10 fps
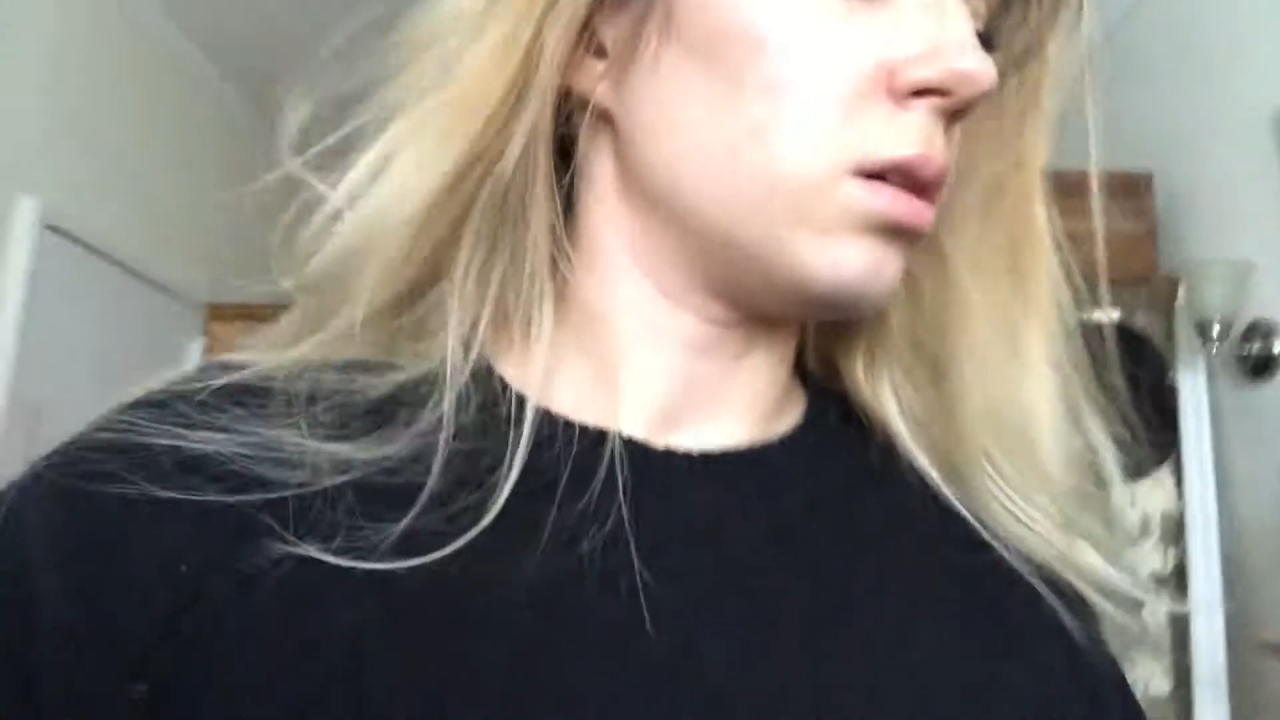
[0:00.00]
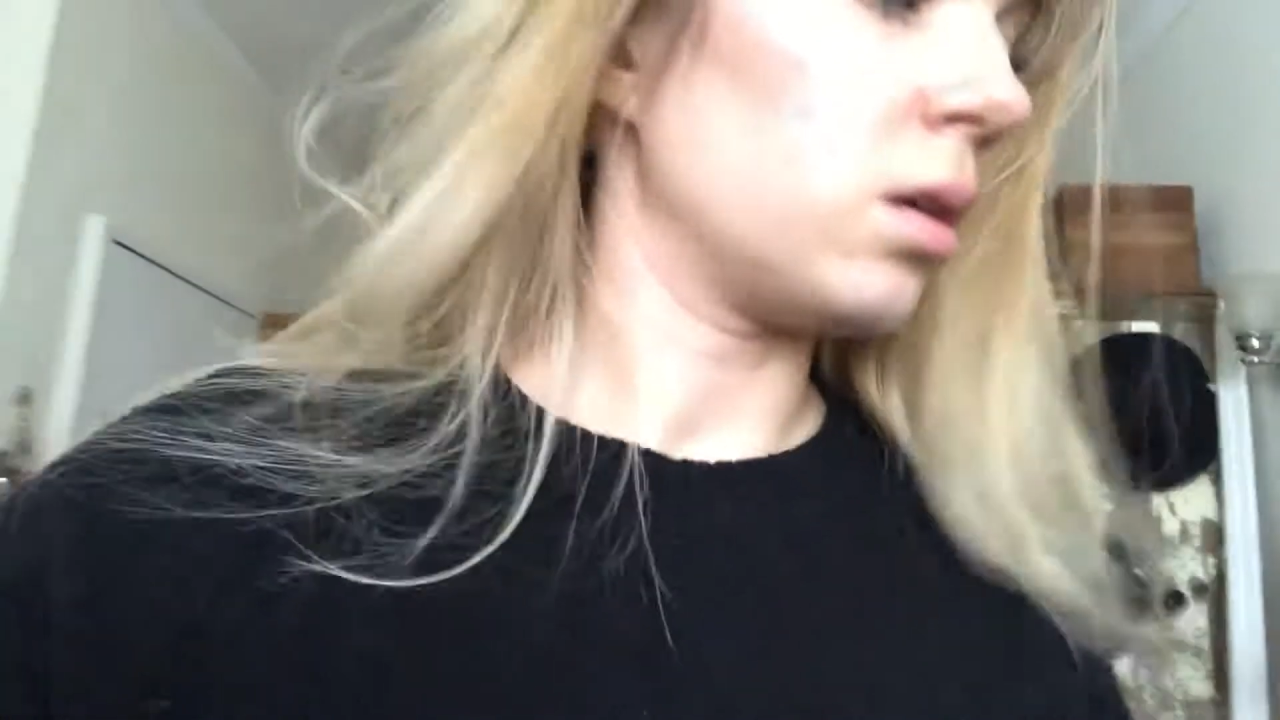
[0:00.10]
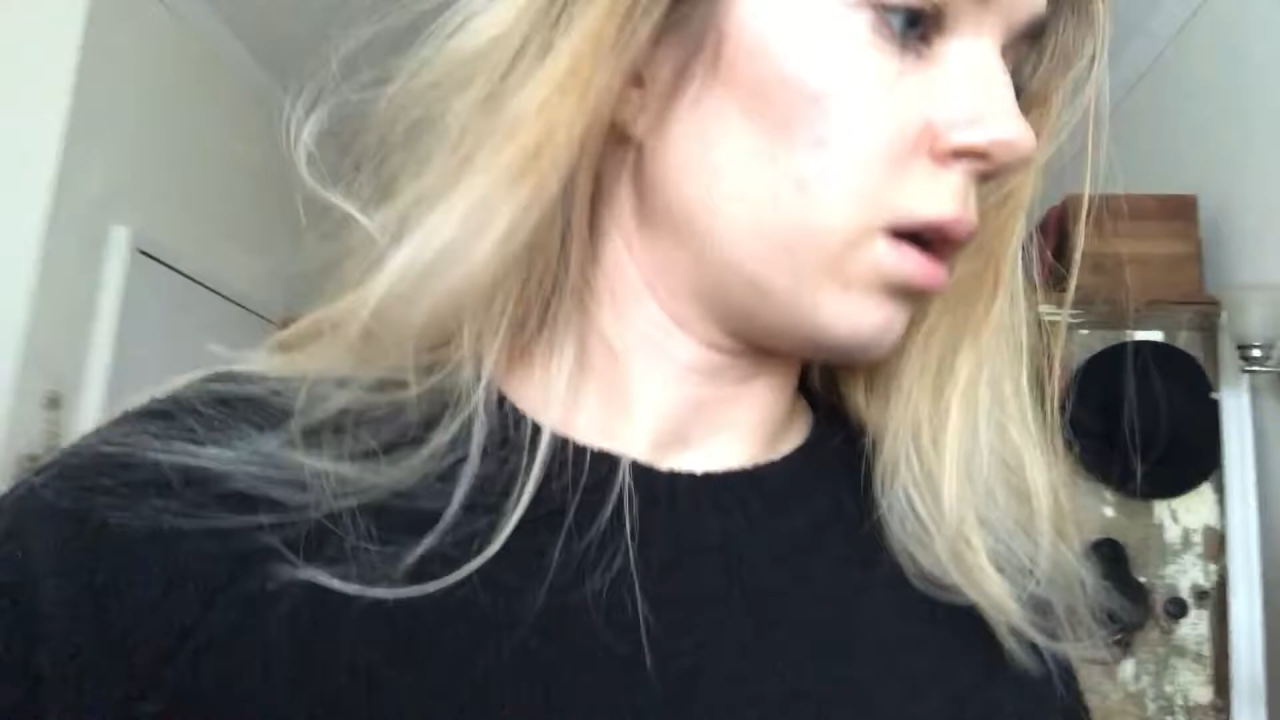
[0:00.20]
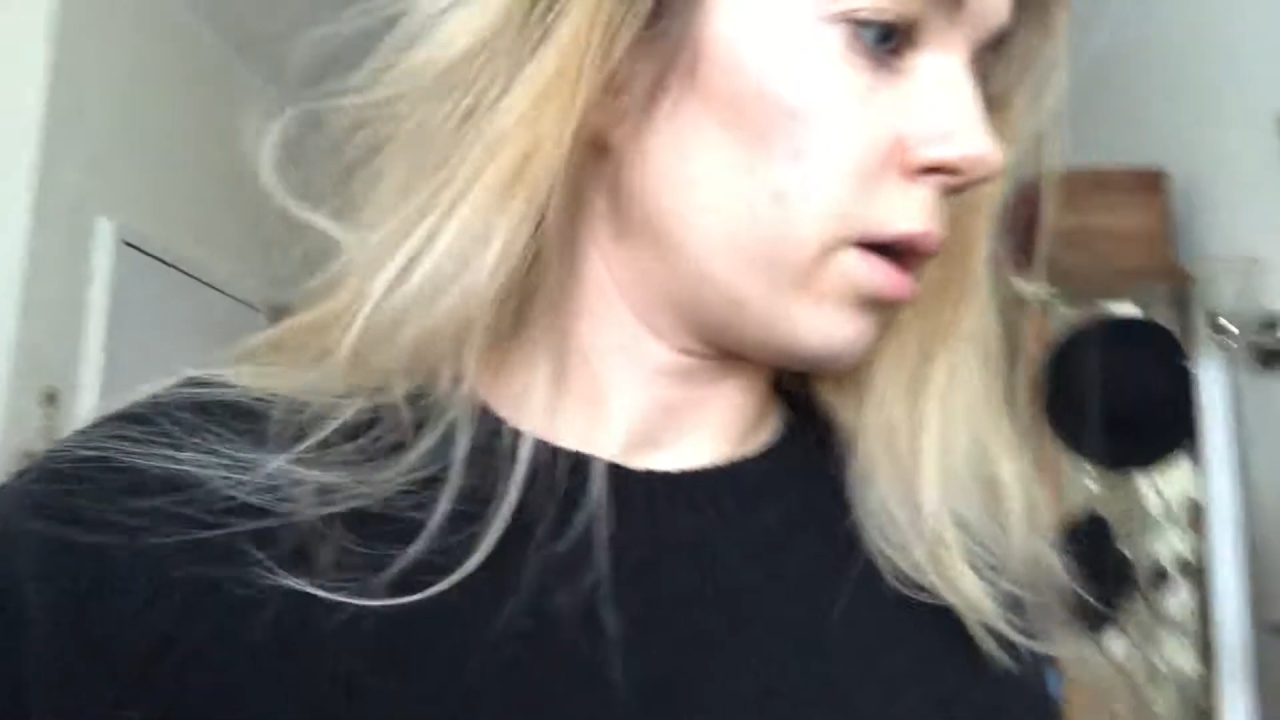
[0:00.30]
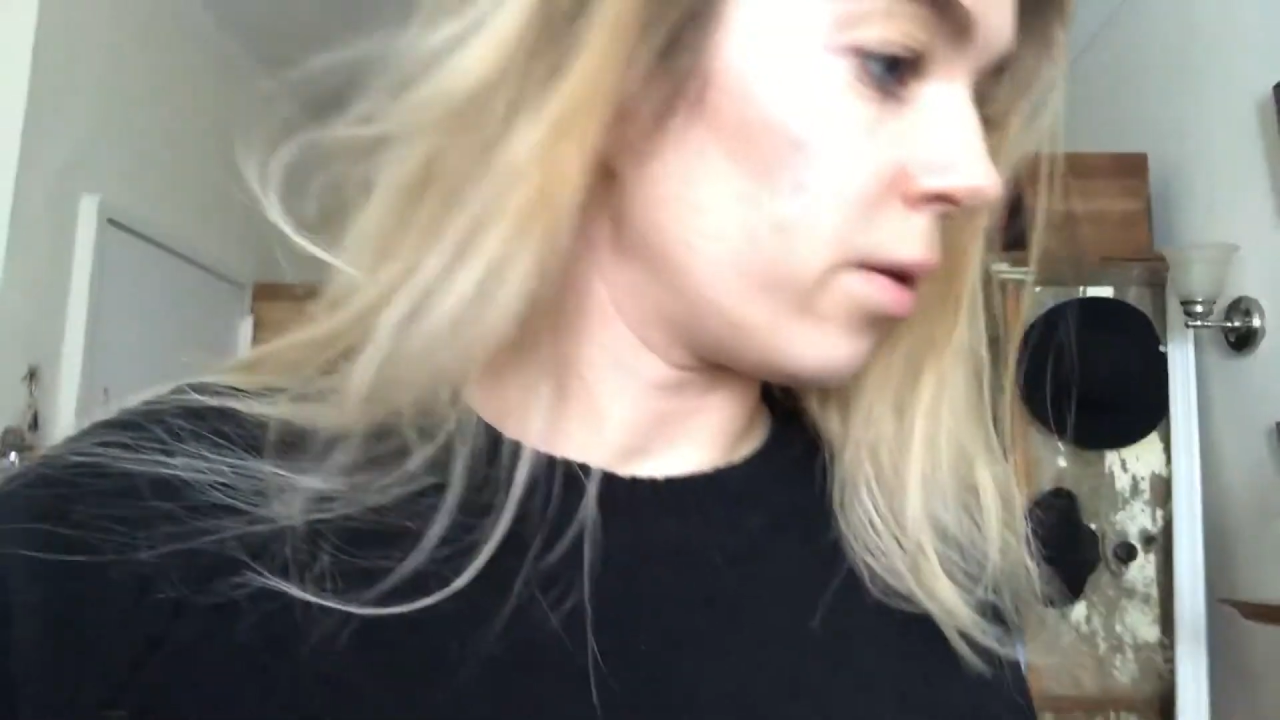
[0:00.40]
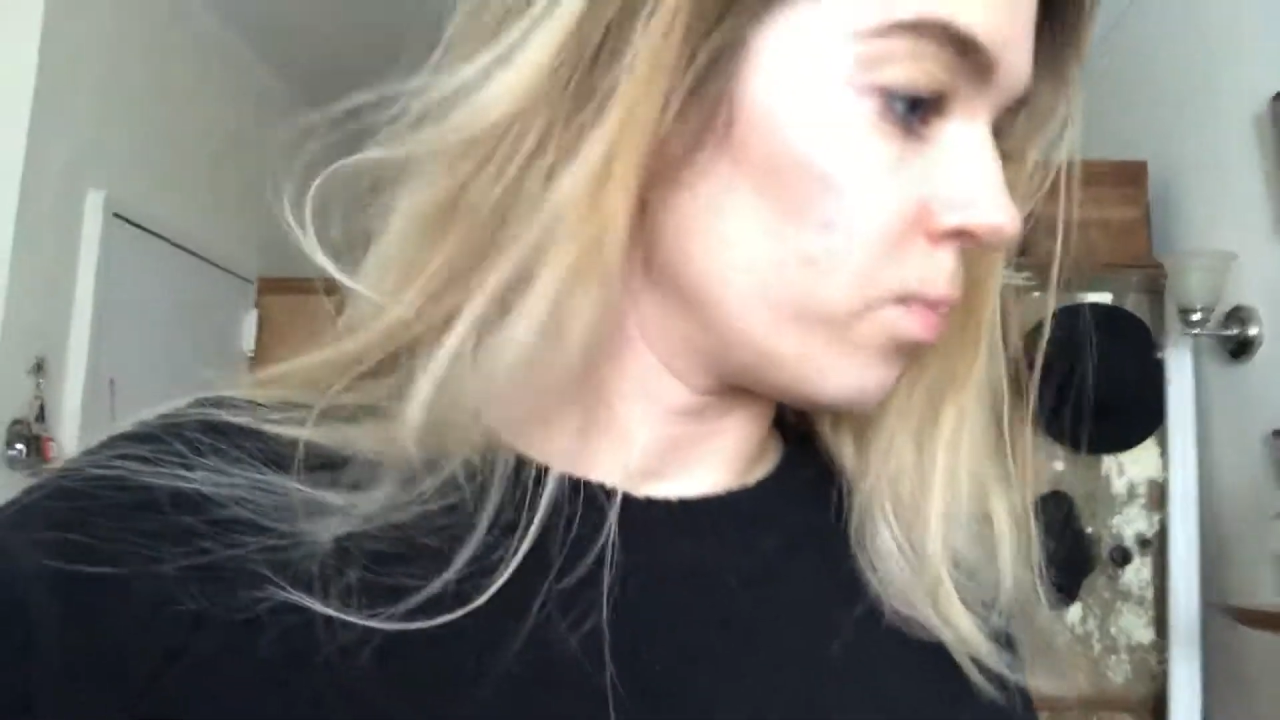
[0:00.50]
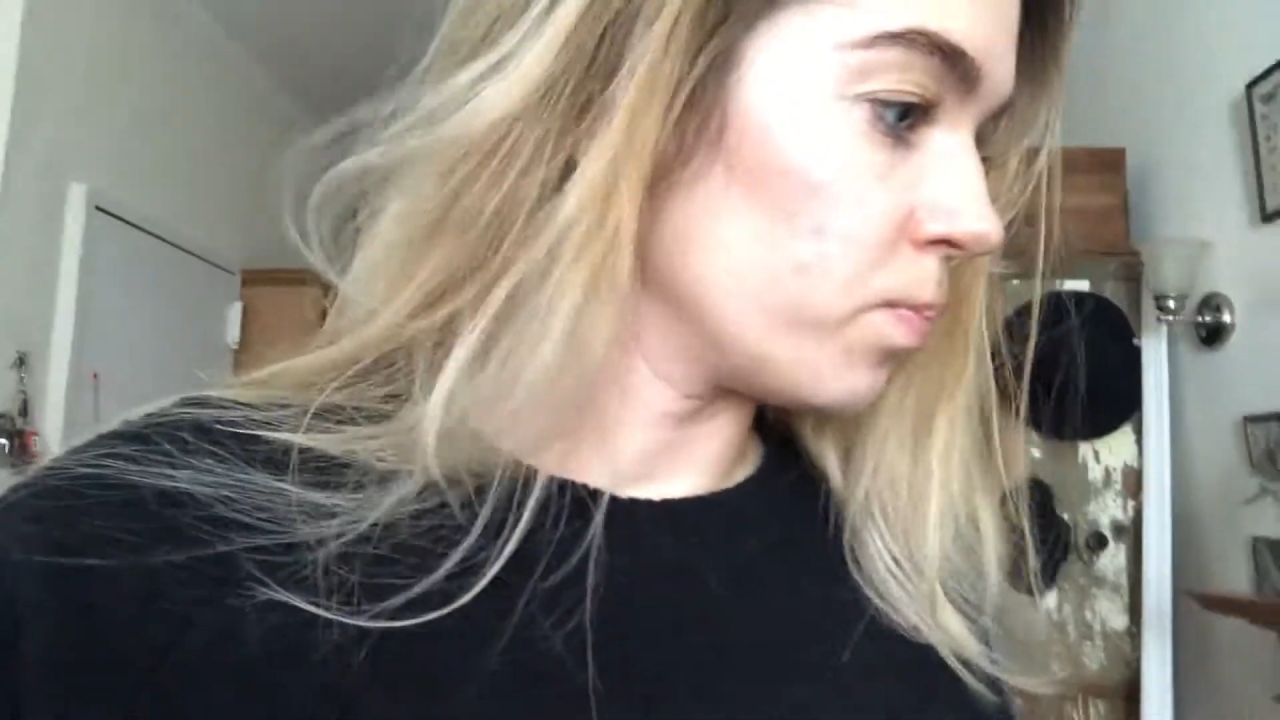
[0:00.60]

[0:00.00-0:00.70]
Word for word: and